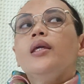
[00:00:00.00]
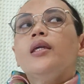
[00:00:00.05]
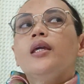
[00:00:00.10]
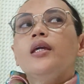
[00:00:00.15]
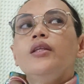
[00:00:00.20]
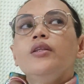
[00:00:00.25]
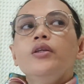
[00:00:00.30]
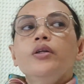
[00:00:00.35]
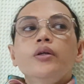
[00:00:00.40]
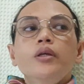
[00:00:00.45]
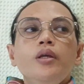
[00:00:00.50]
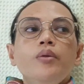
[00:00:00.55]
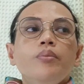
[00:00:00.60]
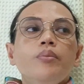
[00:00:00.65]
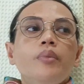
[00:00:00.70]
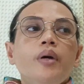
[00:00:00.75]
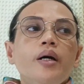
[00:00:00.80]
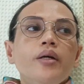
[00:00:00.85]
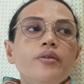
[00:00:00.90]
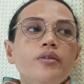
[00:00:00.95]
Can you
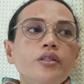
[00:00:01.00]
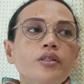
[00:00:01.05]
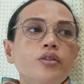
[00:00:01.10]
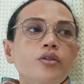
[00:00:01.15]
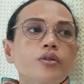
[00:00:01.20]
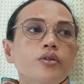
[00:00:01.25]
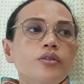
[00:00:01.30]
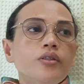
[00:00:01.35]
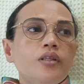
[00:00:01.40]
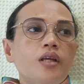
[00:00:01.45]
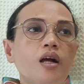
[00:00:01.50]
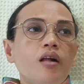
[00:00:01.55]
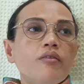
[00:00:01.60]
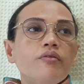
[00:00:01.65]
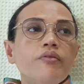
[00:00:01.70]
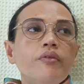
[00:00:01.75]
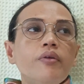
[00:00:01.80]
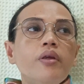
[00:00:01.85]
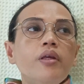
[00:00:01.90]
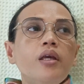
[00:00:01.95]
imagine yourself
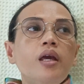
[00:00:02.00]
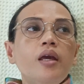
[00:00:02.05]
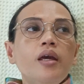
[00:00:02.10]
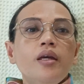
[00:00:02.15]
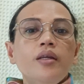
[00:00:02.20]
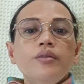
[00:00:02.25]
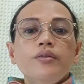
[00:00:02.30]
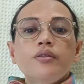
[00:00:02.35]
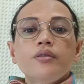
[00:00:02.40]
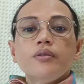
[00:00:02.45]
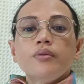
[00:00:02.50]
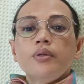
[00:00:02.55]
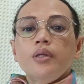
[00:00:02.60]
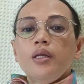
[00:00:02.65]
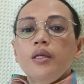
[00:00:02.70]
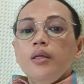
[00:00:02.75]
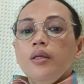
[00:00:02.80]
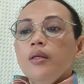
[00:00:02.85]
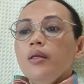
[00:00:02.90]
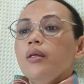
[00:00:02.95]

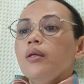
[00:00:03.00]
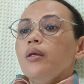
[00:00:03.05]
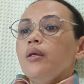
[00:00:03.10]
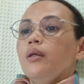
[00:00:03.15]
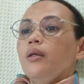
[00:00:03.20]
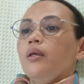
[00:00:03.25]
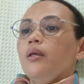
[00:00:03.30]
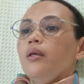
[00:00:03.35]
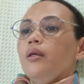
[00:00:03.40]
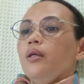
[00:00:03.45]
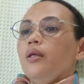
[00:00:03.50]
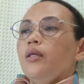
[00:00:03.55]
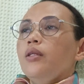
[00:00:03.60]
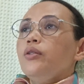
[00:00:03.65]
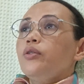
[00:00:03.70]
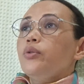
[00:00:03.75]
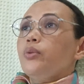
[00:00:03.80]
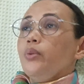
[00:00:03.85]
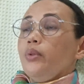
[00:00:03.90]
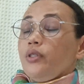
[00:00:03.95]
entering
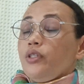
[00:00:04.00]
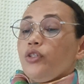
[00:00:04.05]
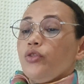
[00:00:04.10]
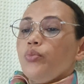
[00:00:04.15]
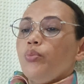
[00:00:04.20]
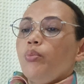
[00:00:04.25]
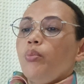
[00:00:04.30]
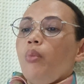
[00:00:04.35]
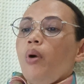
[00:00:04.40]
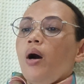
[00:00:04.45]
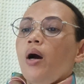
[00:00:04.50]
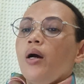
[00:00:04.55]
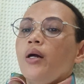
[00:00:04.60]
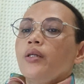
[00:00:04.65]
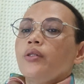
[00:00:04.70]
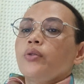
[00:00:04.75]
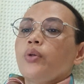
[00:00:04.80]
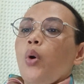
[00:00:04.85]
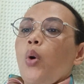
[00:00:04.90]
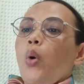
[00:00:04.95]
into a
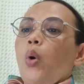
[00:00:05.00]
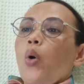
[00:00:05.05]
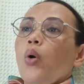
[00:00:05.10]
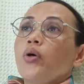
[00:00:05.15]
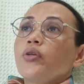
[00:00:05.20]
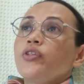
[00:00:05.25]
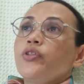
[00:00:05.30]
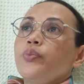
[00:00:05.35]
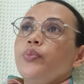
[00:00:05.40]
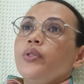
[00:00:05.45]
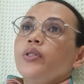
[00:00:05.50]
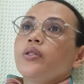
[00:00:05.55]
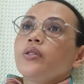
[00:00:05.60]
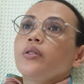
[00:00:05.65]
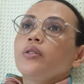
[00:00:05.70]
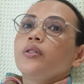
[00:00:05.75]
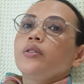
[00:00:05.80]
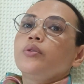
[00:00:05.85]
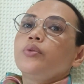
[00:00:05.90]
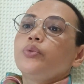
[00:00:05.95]
smart
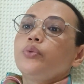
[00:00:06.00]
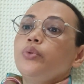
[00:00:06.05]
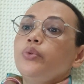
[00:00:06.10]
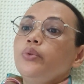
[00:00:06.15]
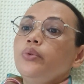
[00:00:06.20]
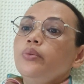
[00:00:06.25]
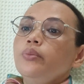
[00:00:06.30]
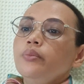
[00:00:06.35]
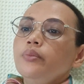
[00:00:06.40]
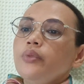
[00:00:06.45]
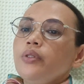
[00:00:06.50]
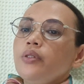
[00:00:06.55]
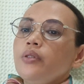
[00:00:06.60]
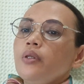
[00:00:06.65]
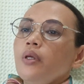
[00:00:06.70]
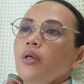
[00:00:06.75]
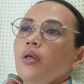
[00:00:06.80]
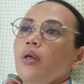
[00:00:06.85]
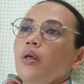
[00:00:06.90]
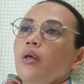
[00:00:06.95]
hospital rooms
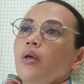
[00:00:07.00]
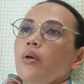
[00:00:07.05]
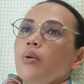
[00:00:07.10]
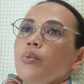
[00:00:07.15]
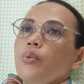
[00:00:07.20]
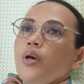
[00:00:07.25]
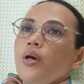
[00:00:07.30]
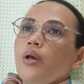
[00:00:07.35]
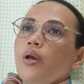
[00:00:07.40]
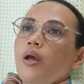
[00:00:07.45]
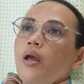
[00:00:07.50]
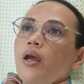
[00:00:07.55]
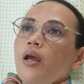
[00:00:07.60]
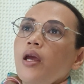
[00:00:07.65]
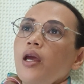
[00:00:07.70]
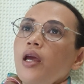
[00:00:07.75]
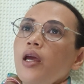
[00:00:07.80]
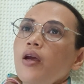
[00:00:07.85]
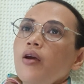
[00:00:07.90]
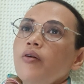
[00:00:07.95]
where
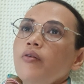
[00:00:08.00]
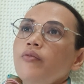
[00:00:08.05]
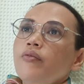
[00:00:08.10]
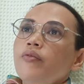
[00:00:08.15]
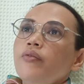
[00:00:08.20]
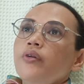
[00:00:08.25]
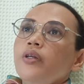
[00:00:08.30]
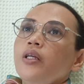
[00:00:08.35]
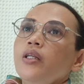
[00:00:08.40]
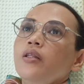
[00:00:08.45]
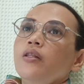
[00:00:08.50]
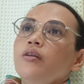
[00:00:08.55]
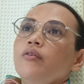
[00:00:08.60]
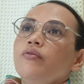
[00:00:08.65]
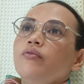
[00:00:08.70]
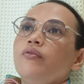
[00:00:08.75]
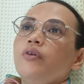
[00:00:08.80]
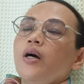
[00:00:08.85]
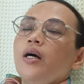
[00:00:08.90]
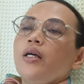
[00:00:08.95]
every
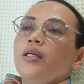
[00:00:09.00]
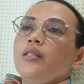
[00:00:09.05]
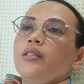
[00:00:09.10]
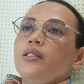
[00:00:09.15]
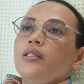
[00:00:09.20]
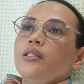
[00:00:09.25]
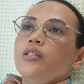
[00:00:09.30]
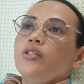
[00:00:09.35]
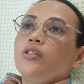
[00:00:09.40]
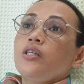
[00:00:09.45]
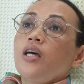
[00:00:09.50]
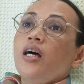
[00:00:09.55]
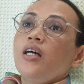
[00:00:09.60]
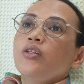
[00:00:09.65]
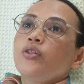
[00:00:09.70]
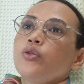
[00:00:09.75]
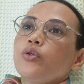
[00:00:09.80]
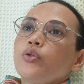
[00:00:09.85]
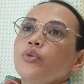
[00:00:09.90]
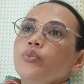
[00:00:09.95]
device in
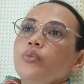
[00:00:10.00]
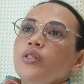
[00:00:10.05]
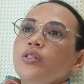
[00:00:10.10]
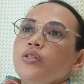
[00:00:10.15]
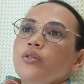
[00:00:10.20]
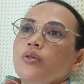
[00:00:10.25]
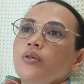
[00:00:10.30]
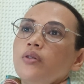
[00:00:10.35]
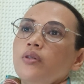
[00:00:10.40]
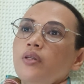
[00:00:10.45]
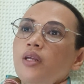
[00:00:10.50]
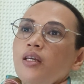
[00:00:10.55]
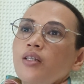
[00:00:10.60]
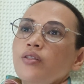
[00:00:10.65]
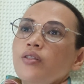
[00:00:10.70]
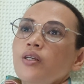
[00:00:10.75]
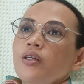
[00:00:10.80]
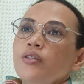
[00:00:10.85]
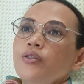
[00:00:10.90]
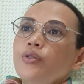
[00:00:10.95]
that room is
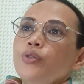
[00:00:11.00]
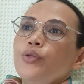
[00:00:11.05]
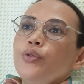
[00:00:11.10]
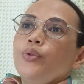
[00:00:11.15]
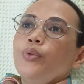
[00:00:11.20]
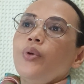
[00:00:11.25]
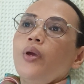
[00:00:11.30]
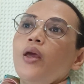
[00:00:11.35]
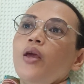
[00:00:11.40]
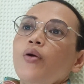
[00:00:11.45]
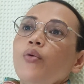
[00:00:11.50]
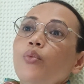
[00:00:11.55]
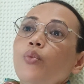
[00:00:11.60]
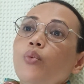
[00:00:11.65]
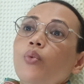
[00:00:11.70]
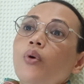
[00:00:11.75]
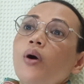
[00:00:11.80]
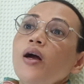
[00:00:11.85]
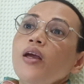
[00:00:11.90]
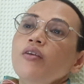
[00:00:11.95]
connected to a
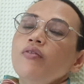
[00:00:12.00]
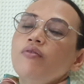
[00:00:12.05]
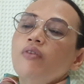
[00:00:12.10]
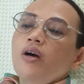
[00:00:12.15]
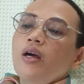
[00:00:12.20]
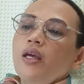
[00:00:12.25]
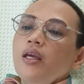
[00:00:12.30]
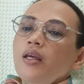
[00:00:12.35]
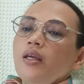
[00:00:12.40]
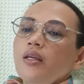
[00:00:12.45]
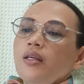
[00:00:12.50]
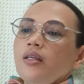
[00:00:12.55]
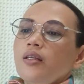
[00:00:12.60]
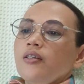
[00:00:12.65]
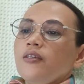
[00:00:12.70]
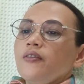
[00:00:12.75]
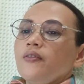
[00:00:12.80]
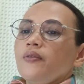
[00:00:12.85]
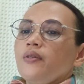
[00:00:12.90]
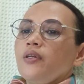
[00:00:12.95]
Wi-Fi,
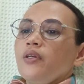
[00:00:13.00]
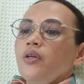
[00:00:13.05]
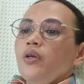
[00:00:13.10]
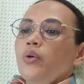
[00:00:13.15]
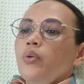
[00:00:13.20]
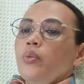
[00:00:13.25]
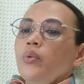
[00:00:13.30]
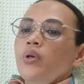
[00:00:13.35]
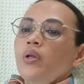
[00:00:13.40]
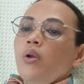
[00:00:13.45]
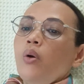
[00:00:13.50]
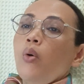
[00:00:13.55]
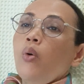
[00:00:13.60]
where